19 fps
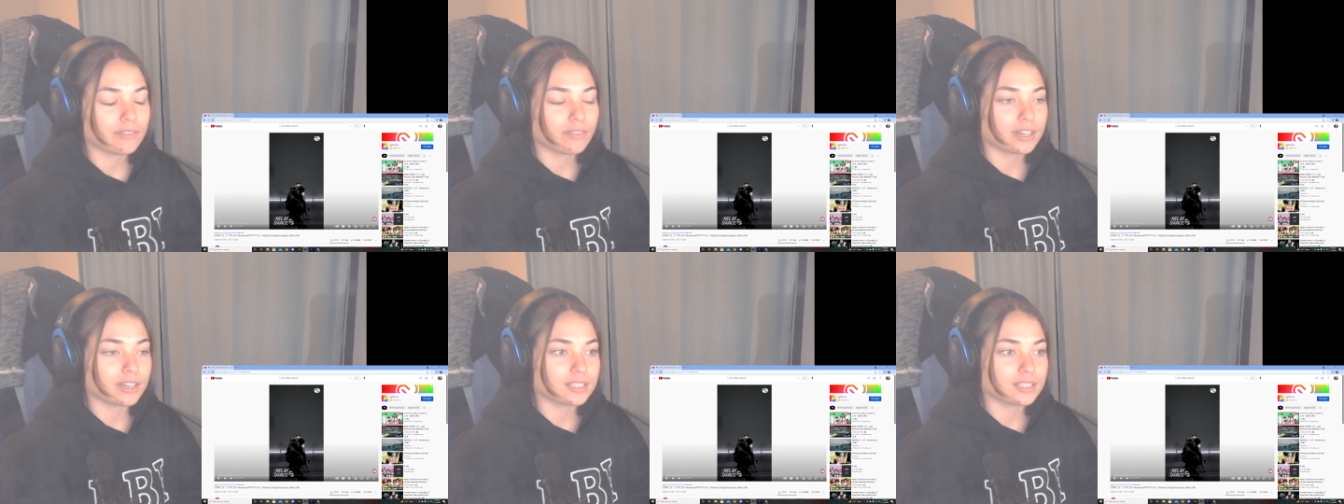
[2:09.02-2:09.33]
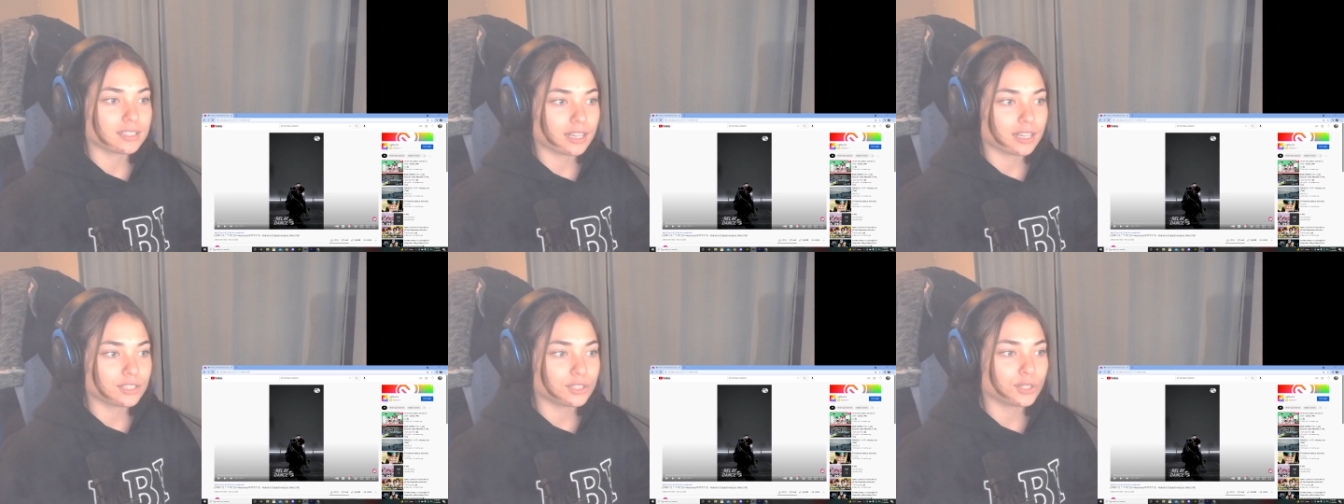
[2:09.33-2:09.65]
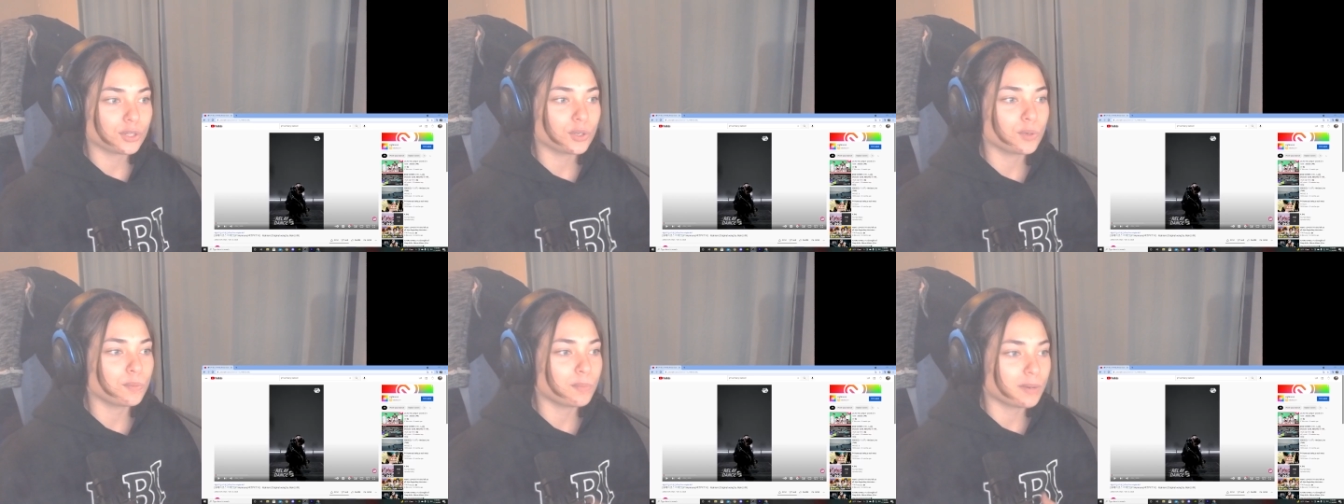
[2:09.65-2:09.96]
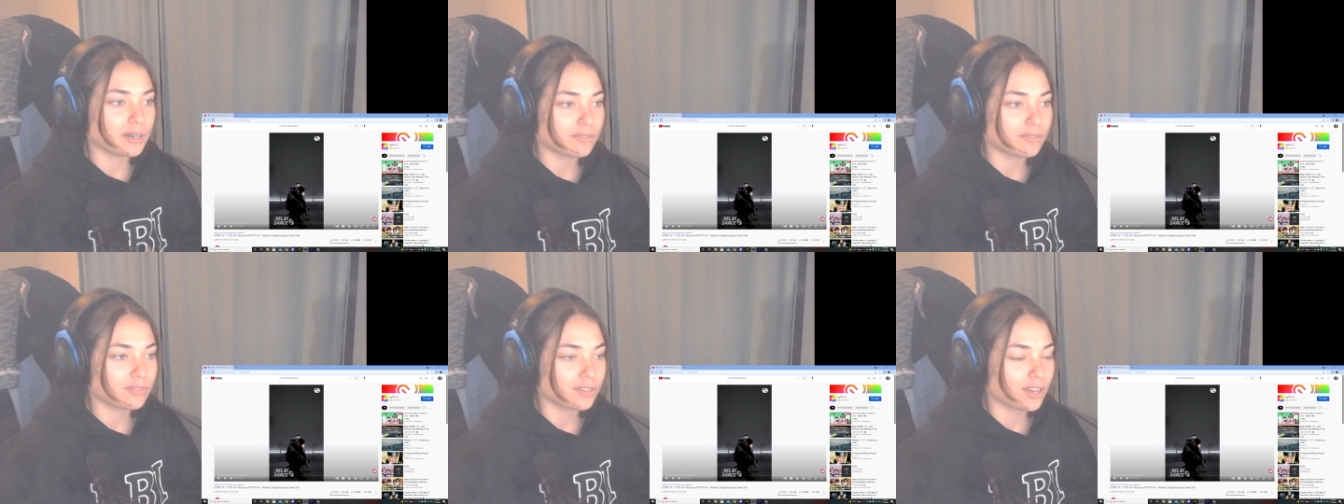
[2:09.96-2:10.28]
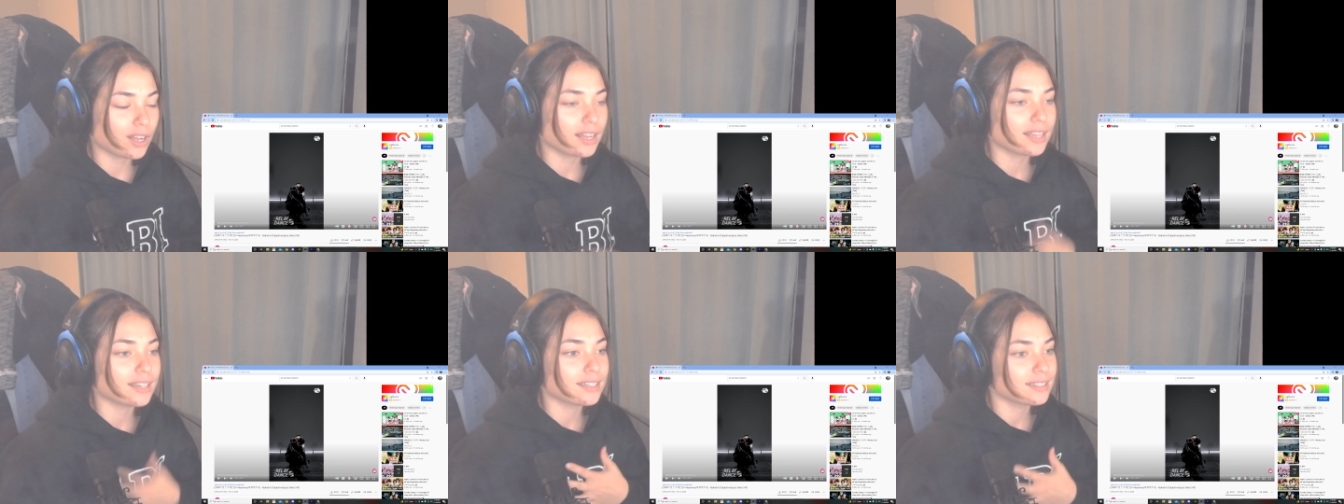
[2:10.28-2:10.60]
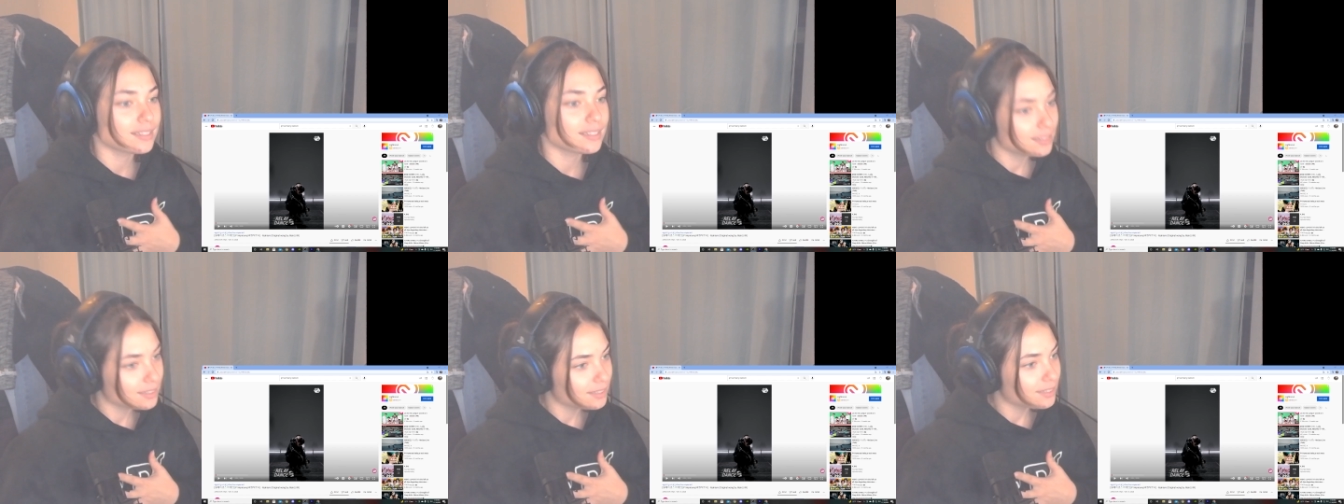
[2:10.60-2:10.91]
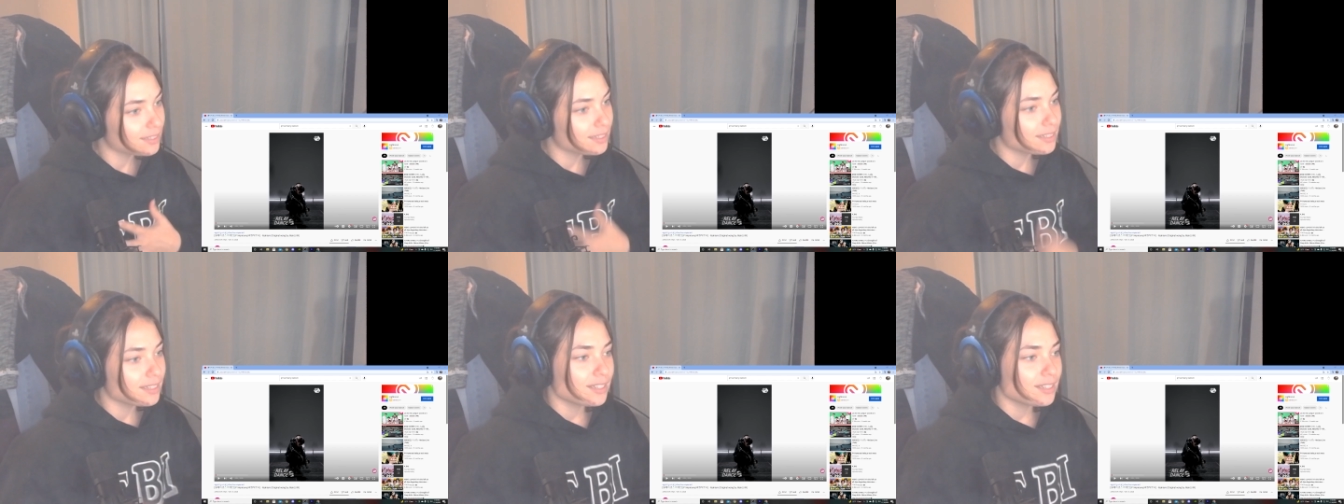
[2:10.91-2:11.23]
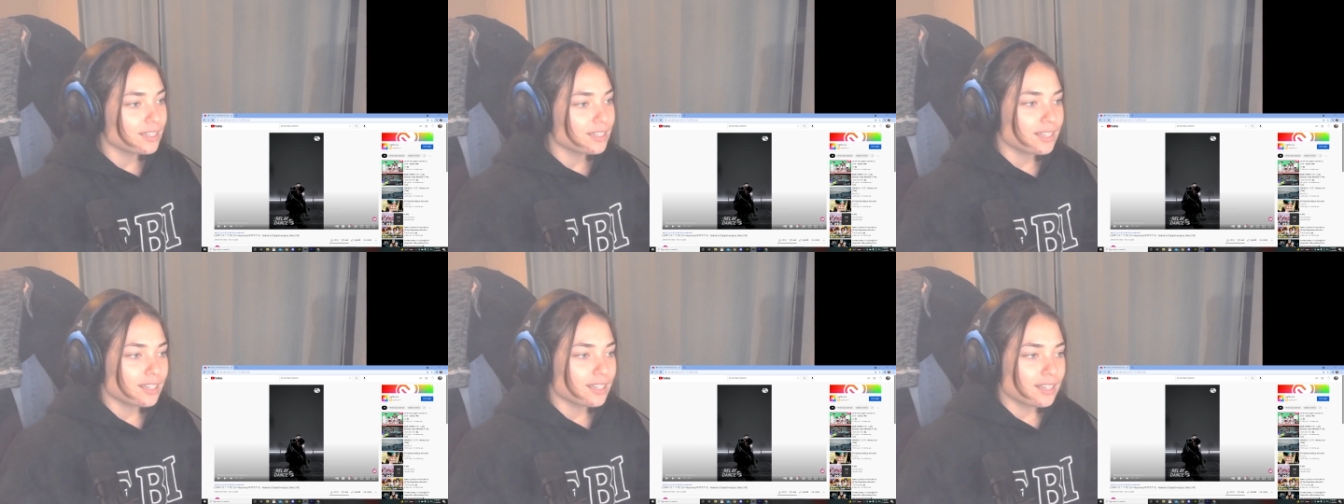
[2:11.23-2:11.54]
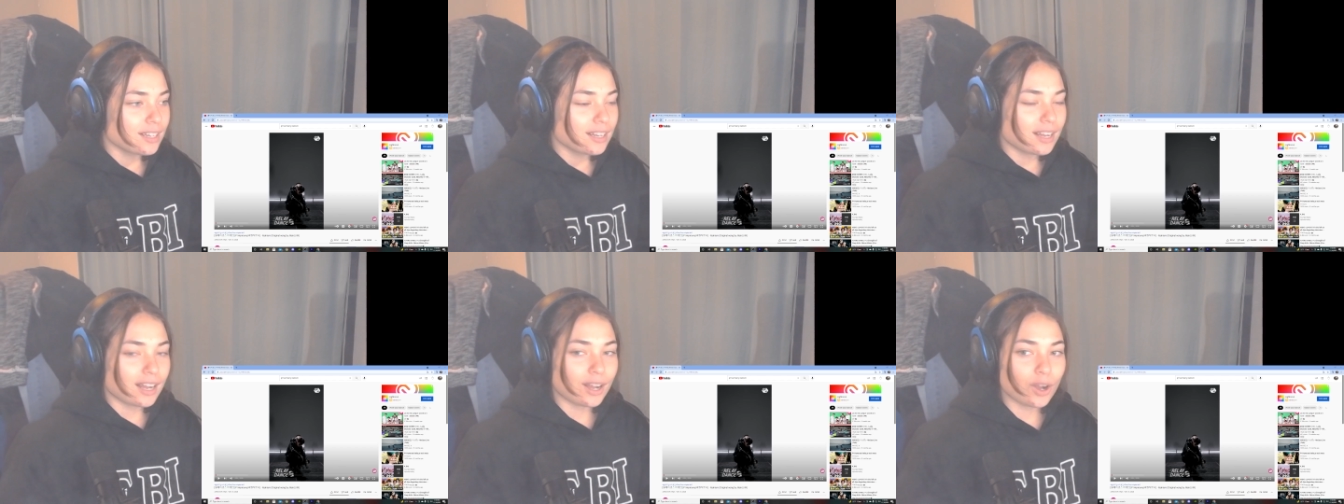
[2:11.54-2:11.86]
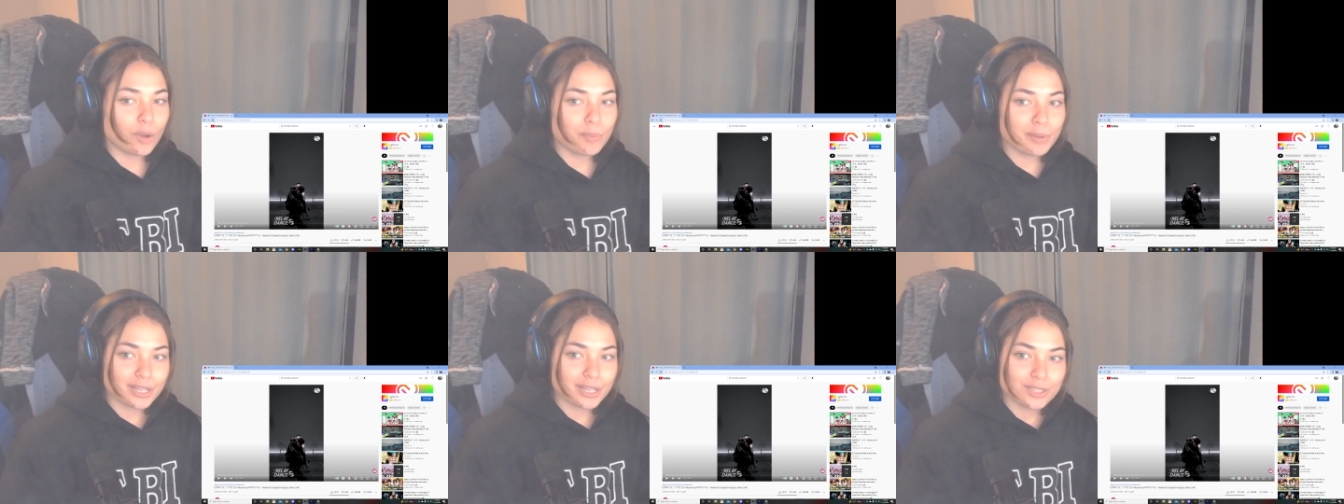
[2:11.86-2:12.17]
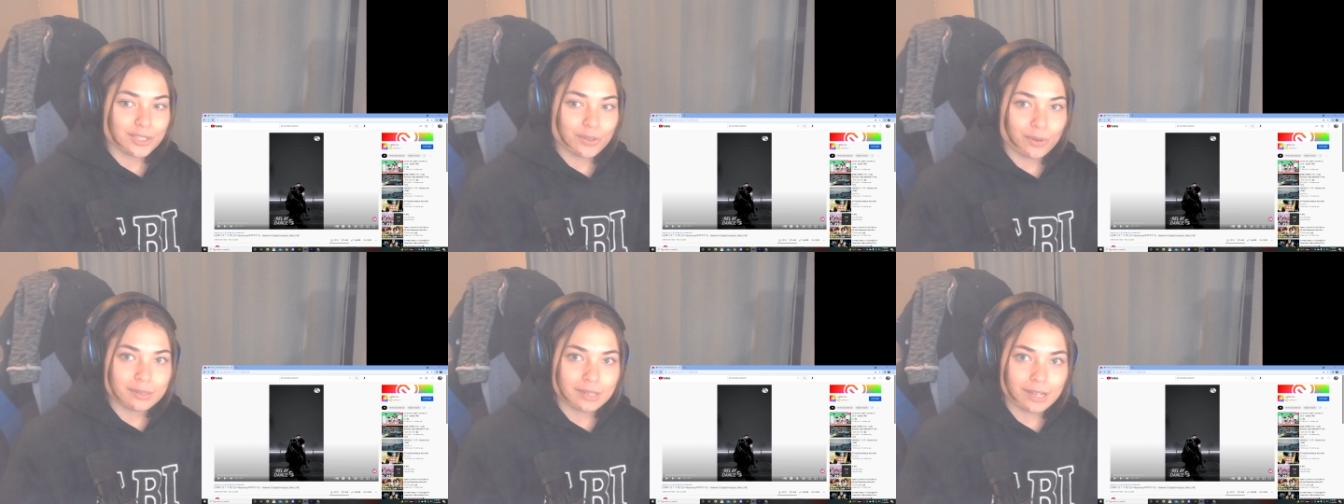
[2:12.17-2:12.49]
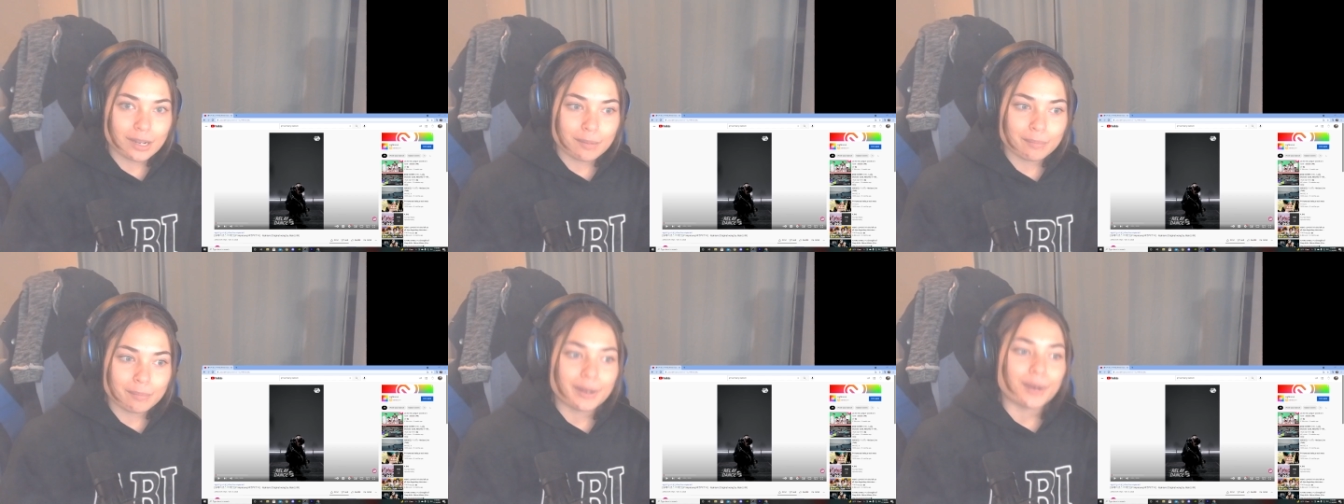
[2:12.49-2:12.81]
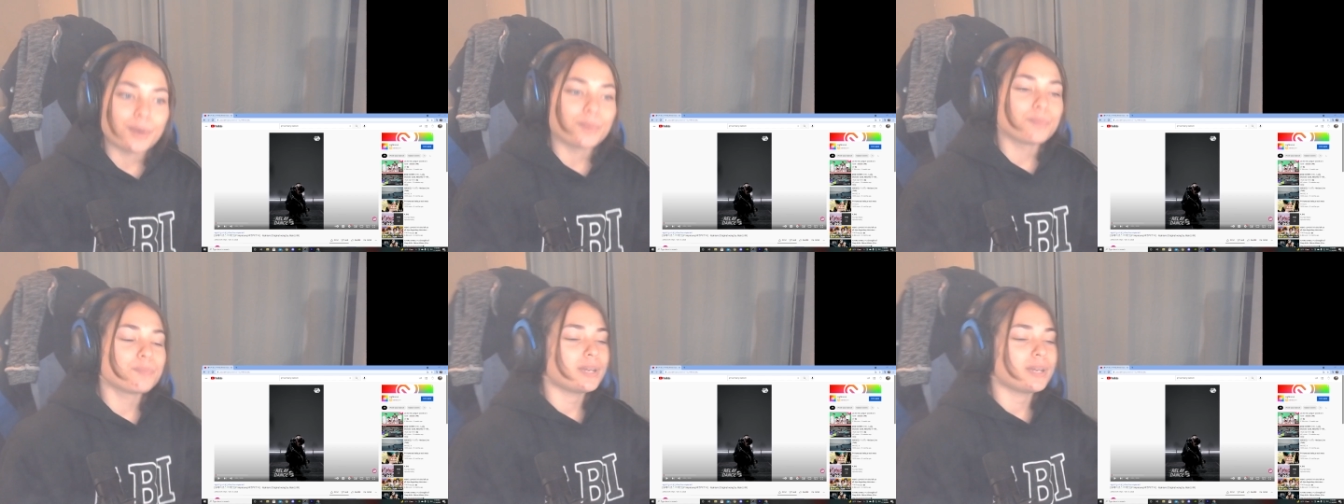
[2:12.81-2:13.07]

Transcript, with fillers: I decide to, but if not, I hope you guys know what I'm talking about.